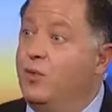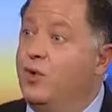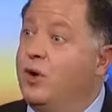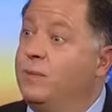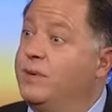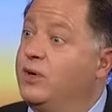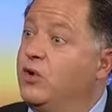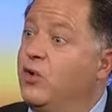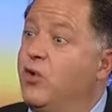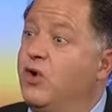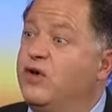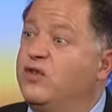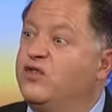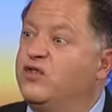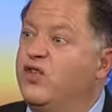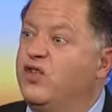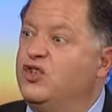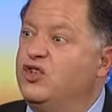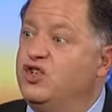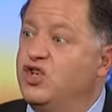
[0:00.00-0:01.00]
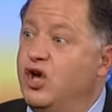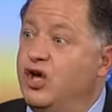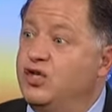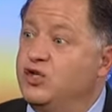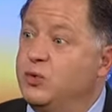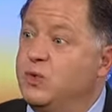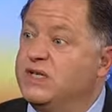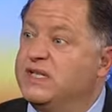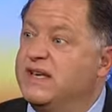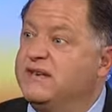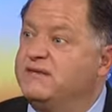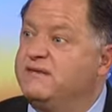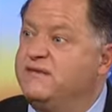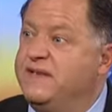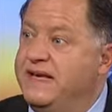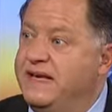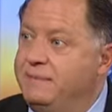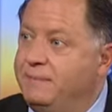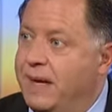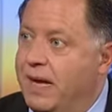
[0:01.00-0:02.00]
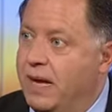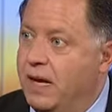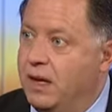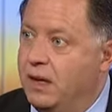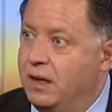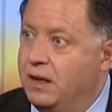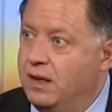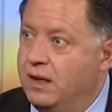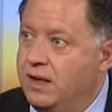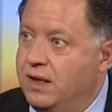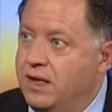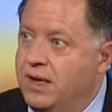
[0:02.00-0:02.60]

where, because the judge was a female